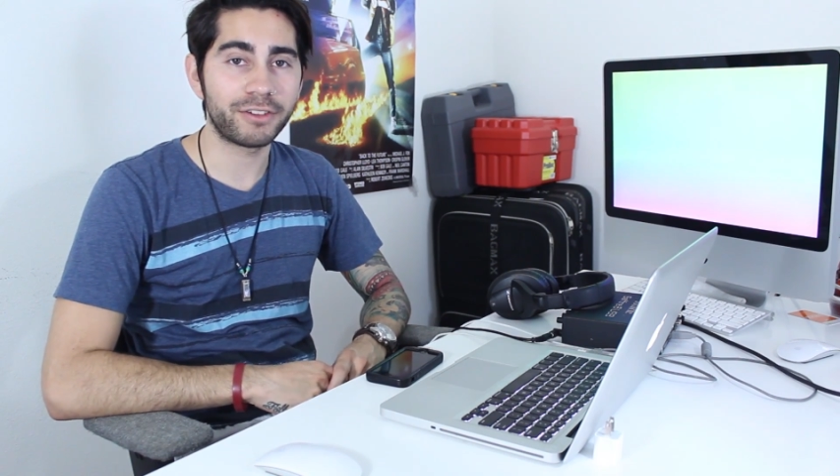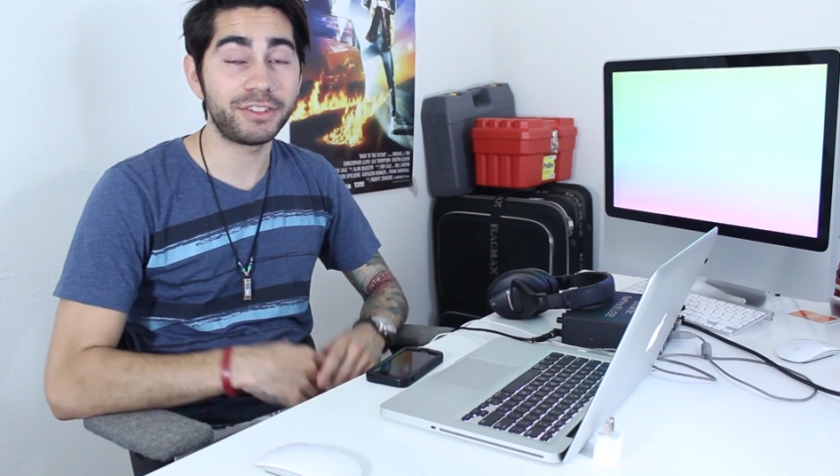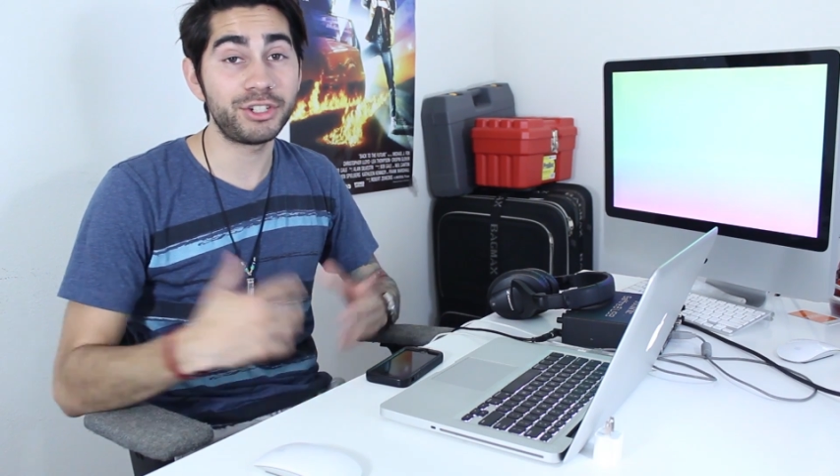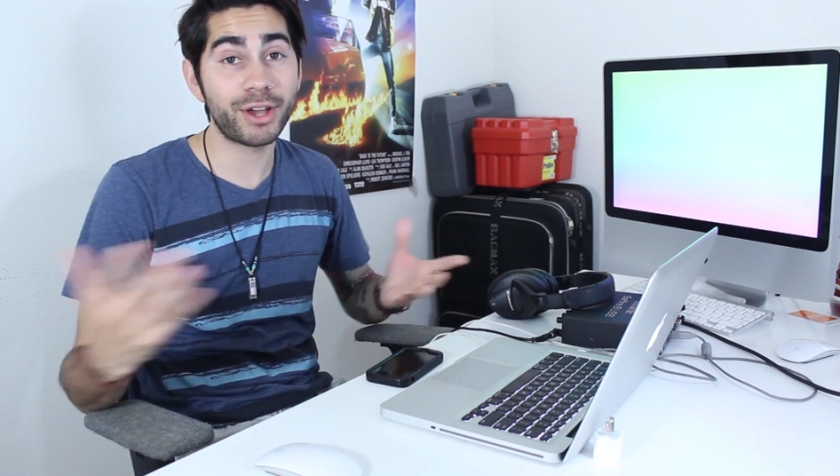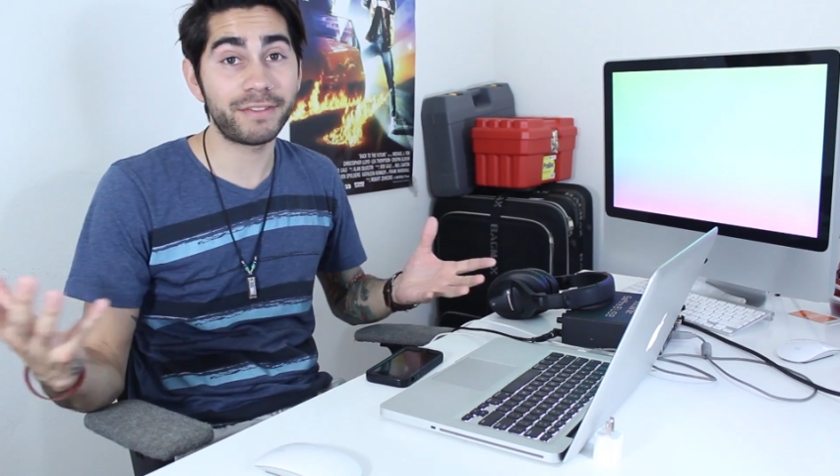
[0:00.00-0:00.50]
If you
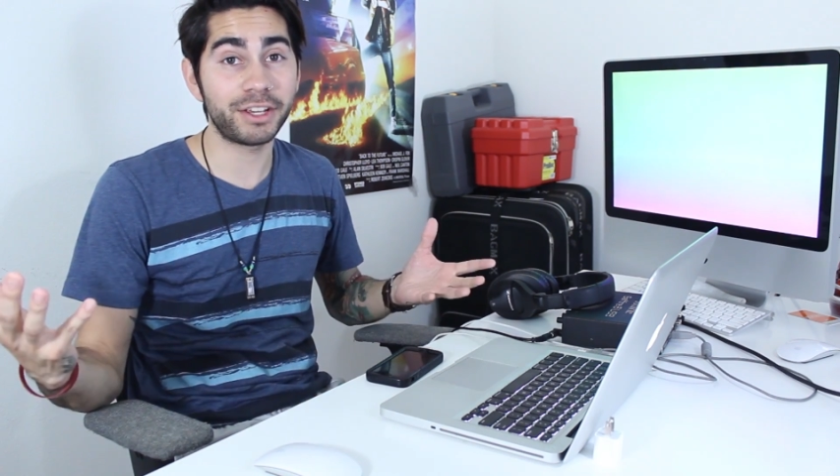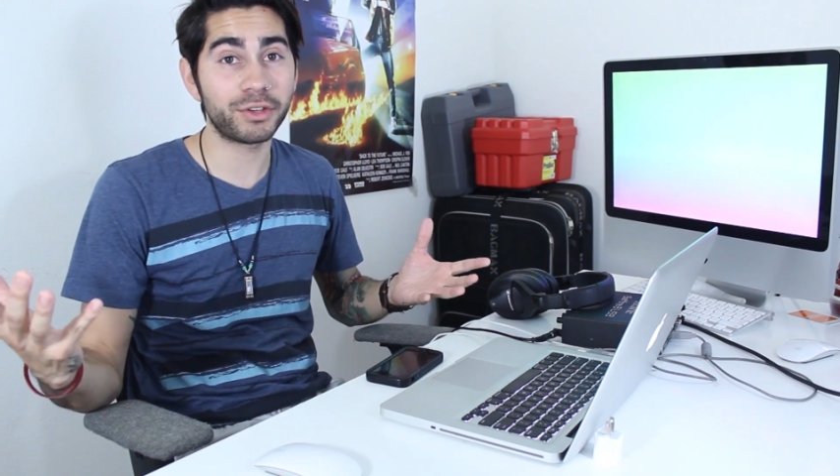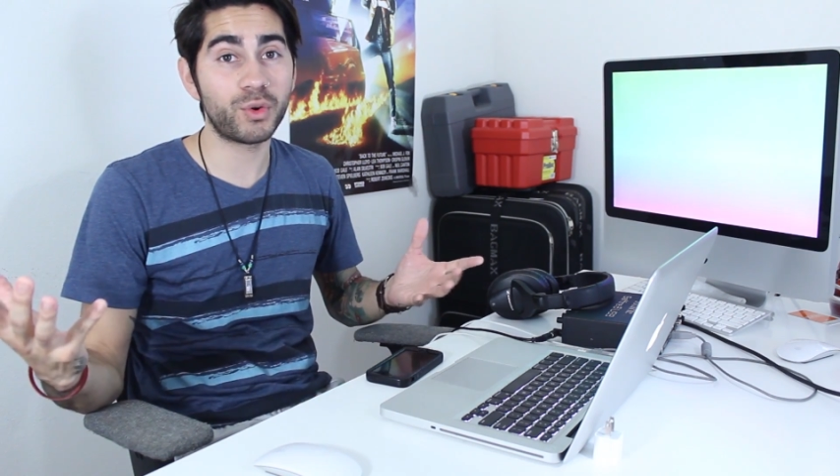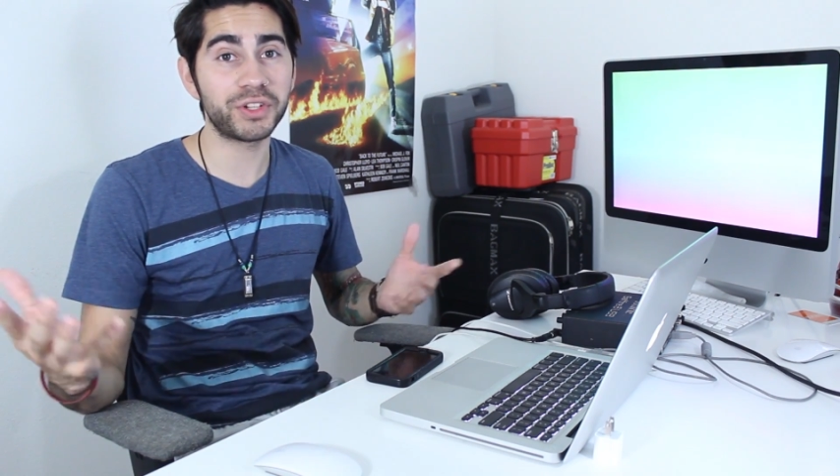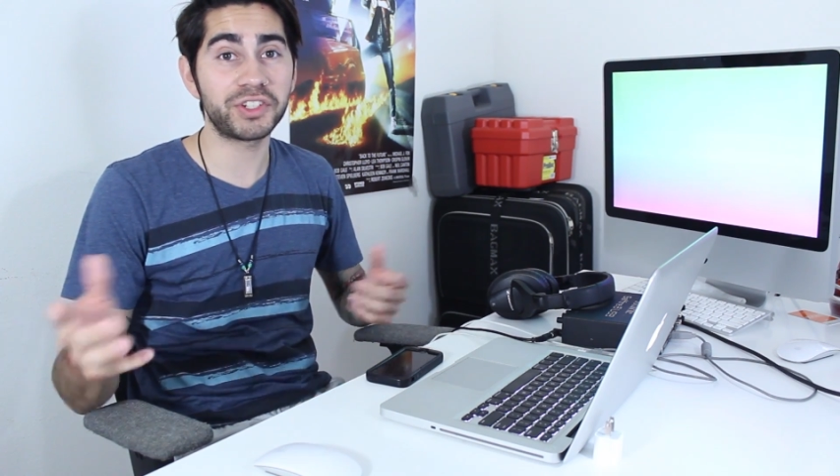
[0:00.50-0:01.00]
do have any other
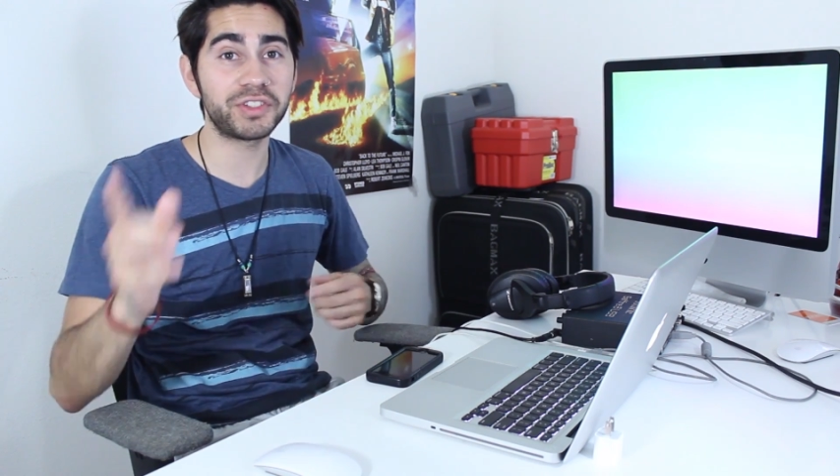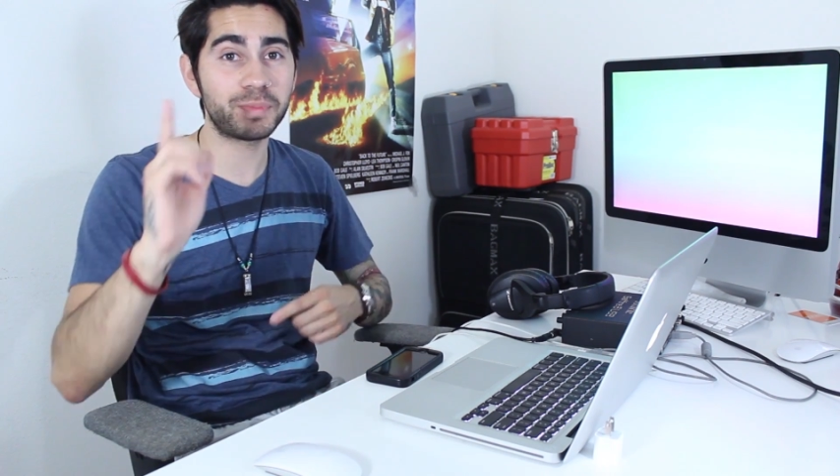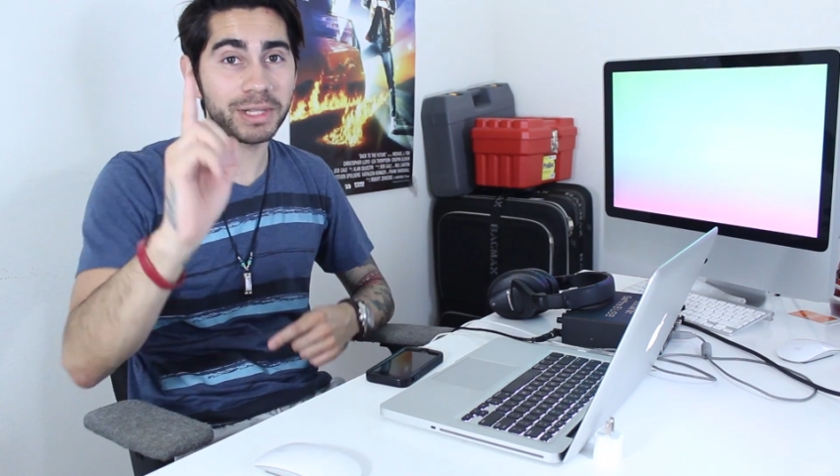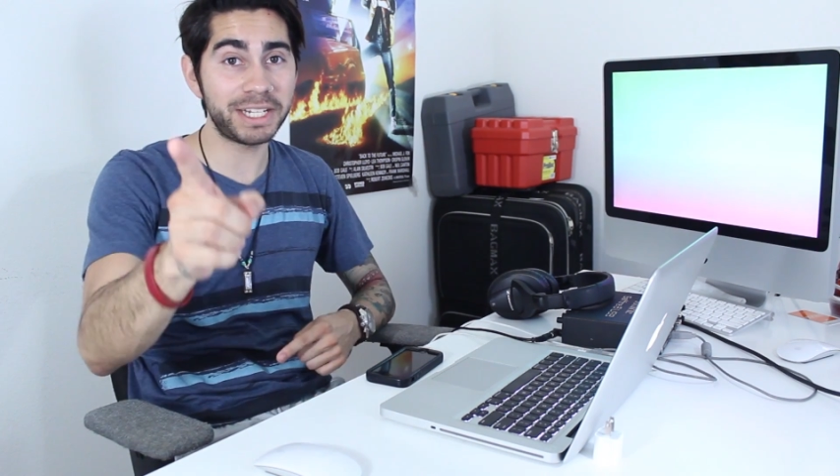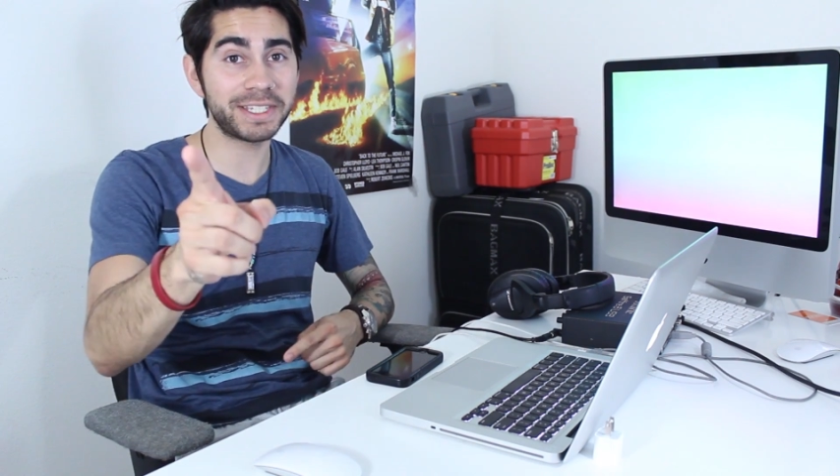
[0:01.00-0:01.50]
questions,
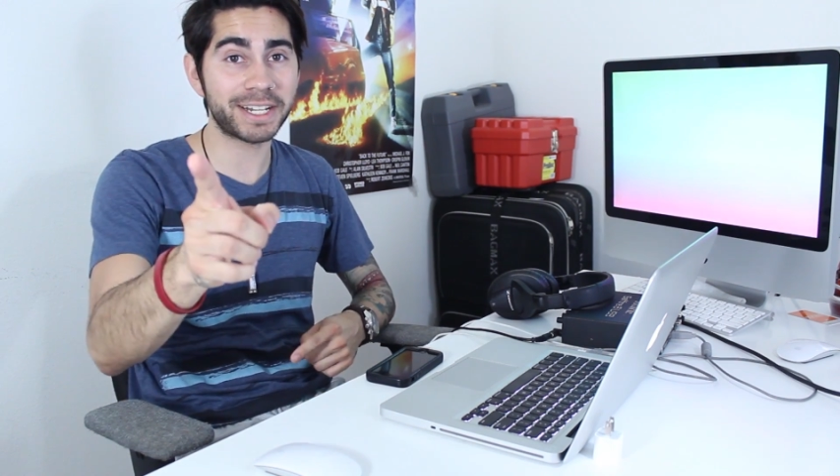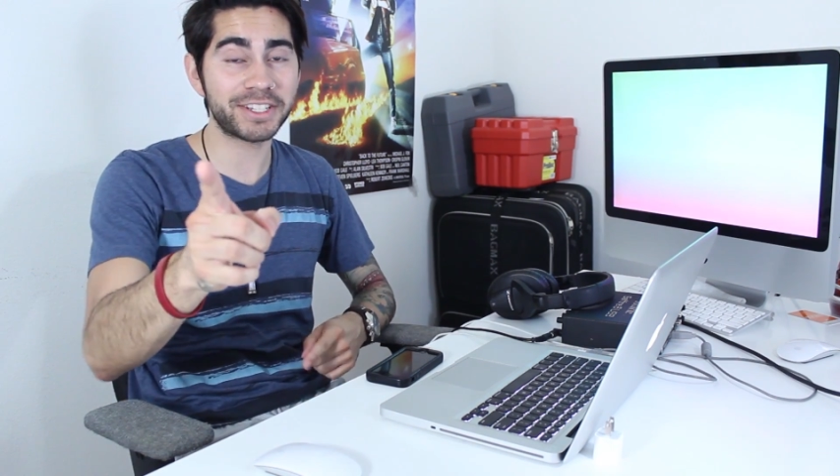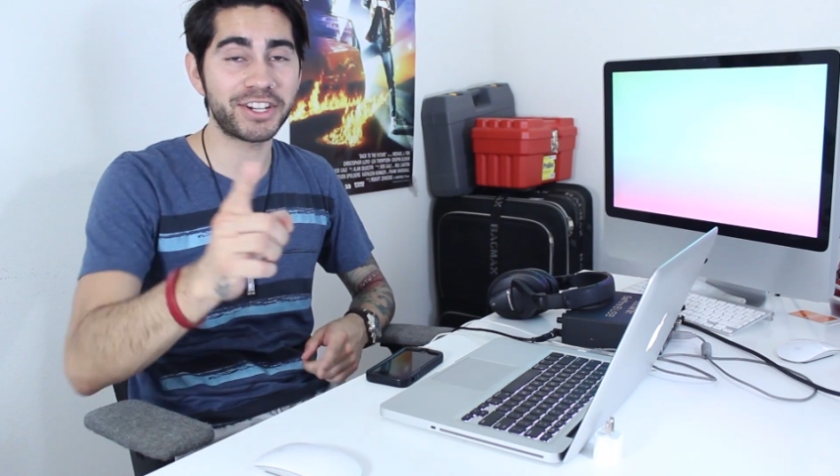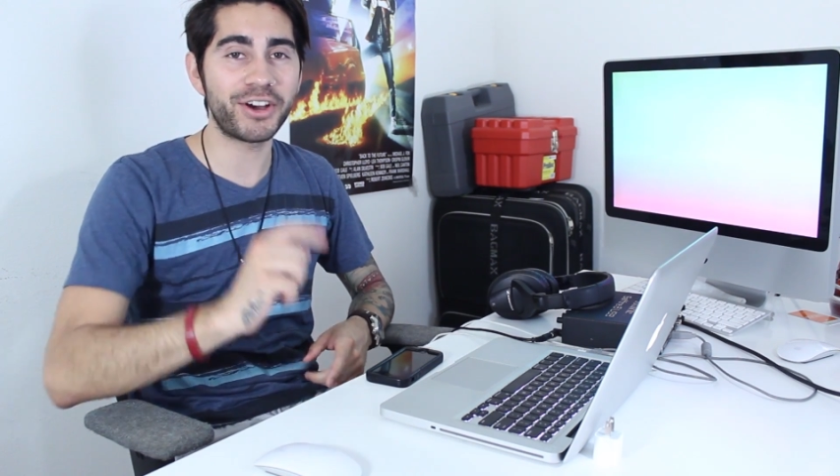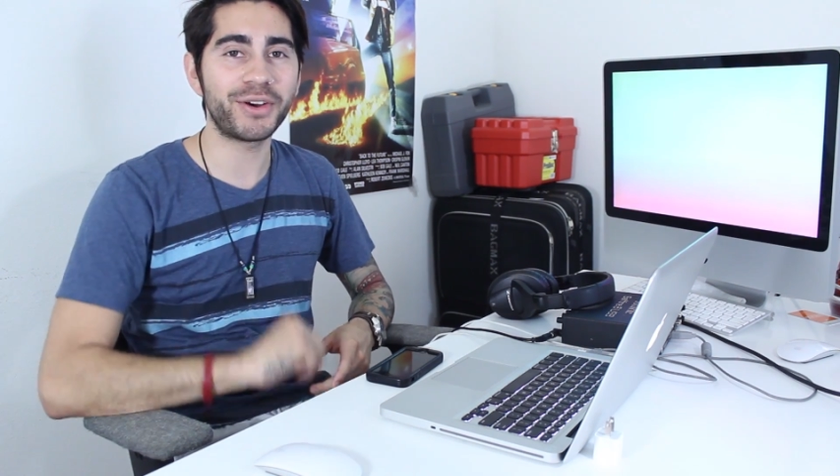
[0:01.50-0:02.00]
please let
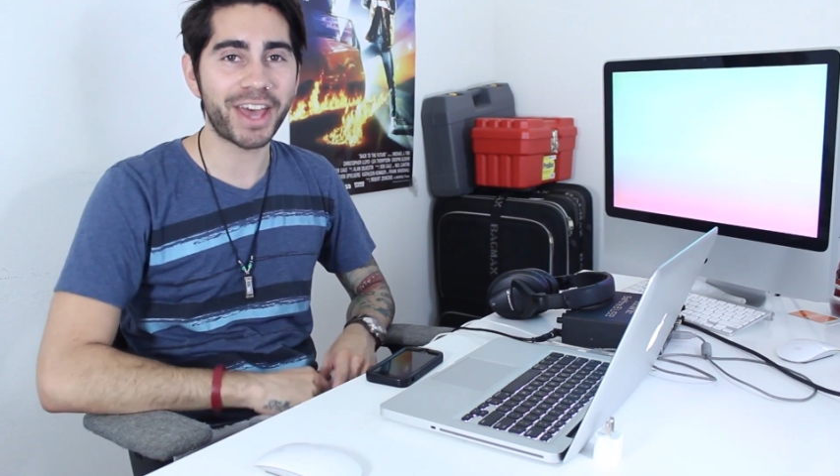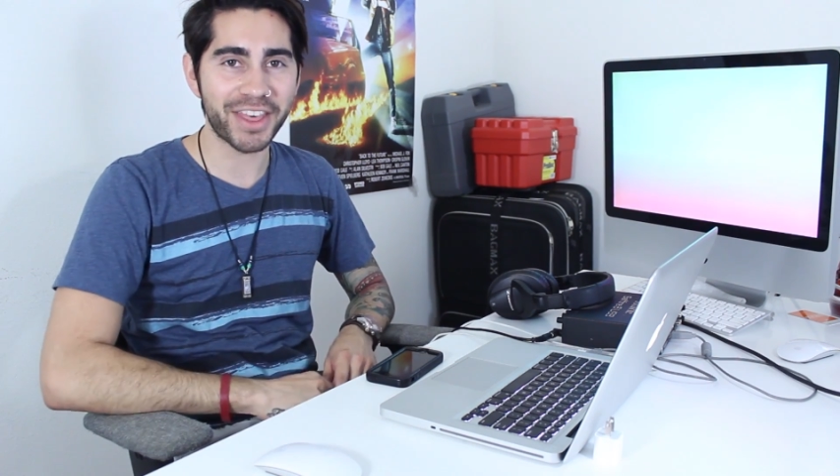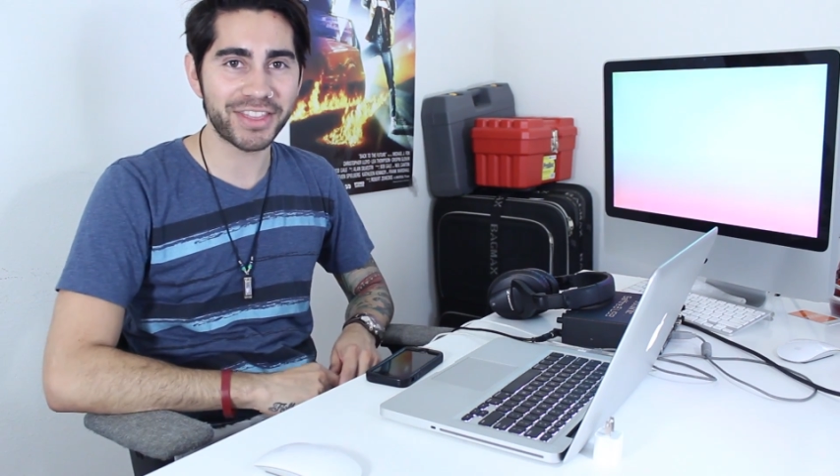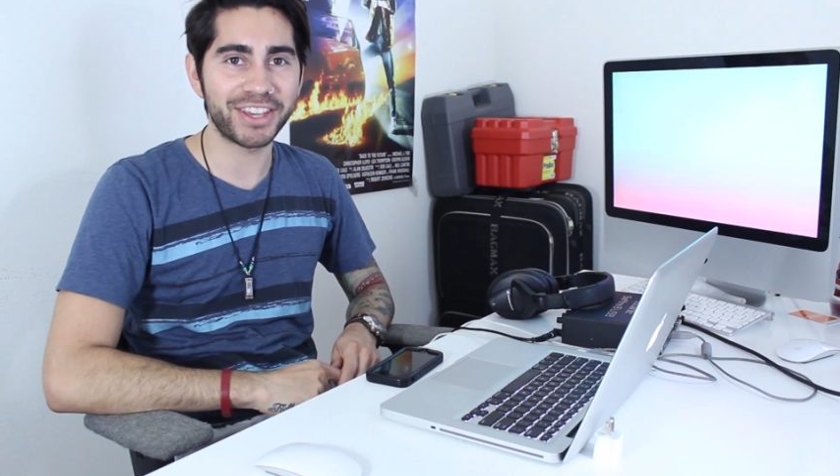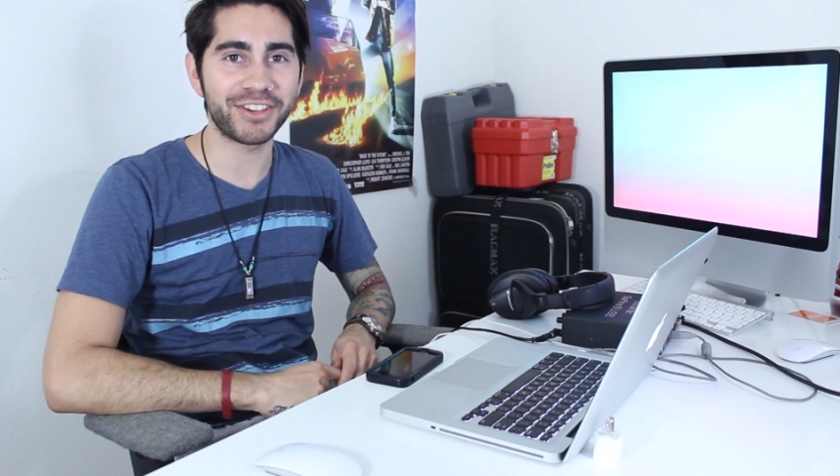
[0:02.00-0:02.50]
us know,
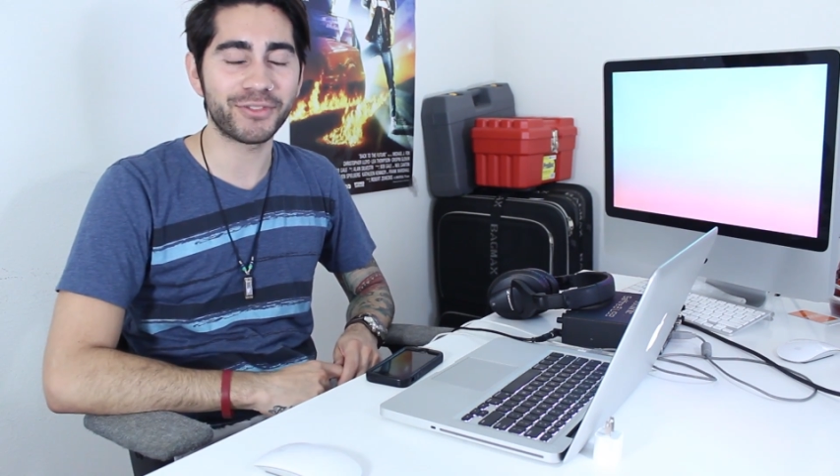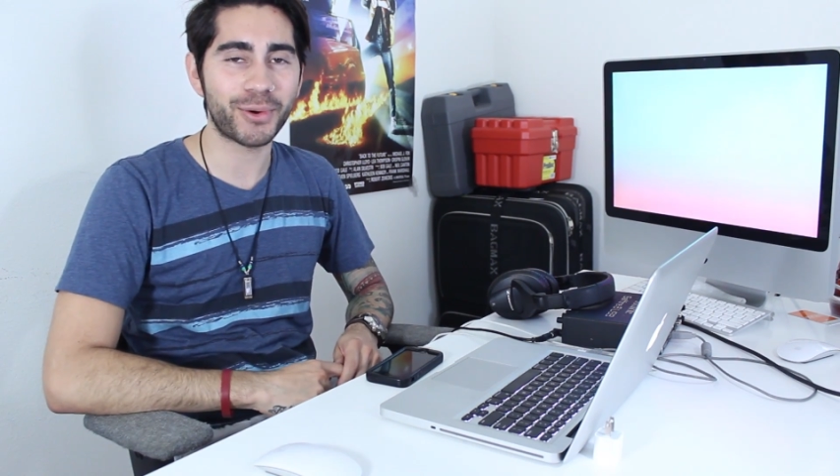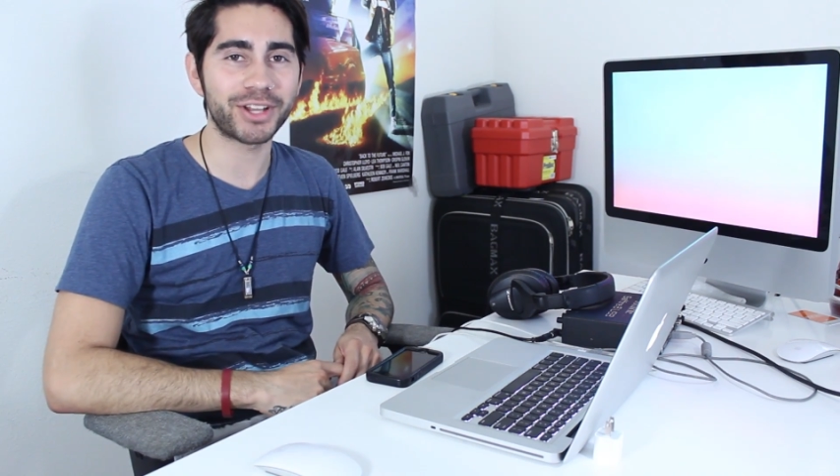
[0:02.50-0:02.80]
and thank you for